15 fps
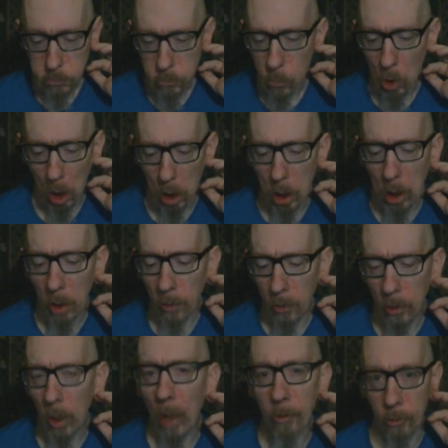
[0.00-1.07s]
cause
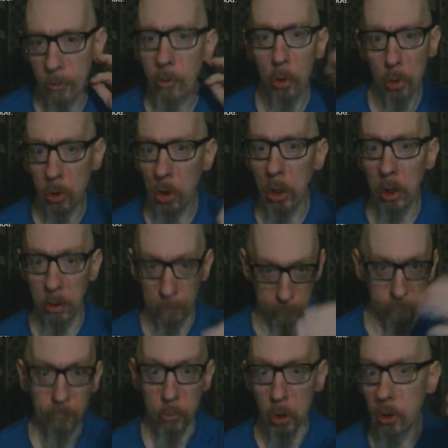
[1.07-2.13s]
that's usually,
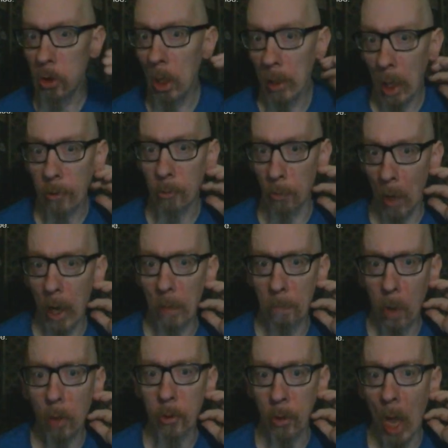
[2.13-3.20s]
usually that's right about the
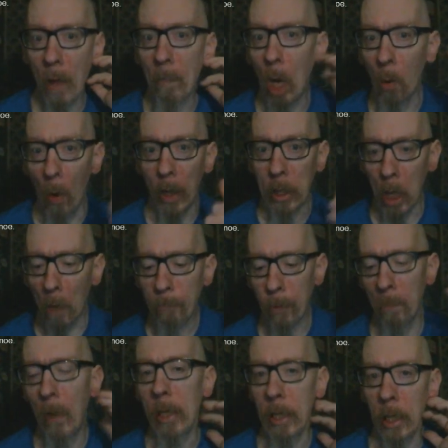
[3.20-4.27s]
time I wake up from my
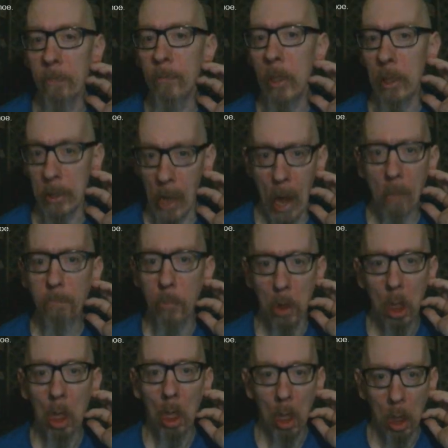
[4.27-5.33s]
evening nap,
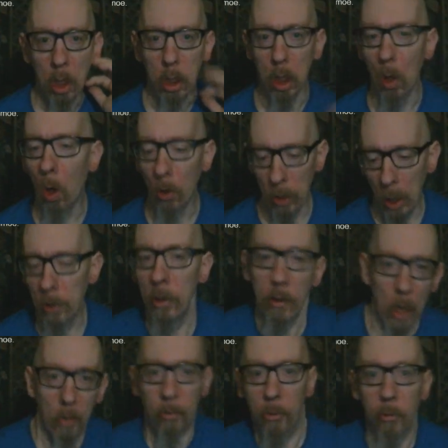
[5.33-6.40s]
you know, and then that's,
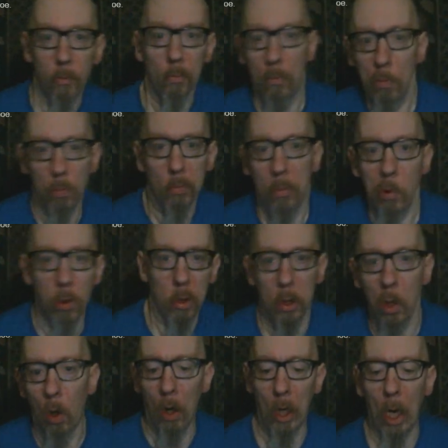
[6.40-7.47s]
you know, I
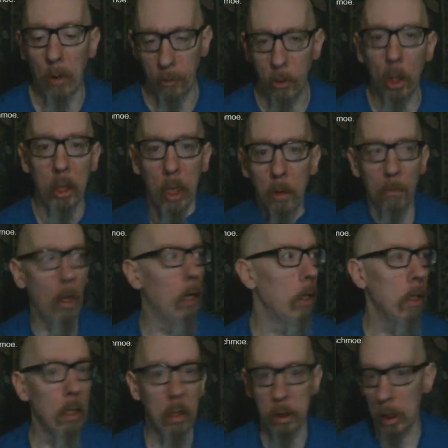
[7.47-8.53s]
got to start getting ready and
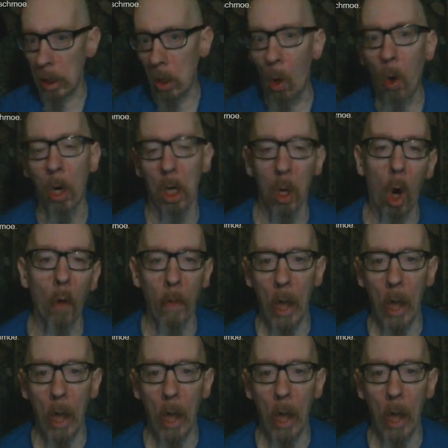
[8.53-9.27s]
get going and all that.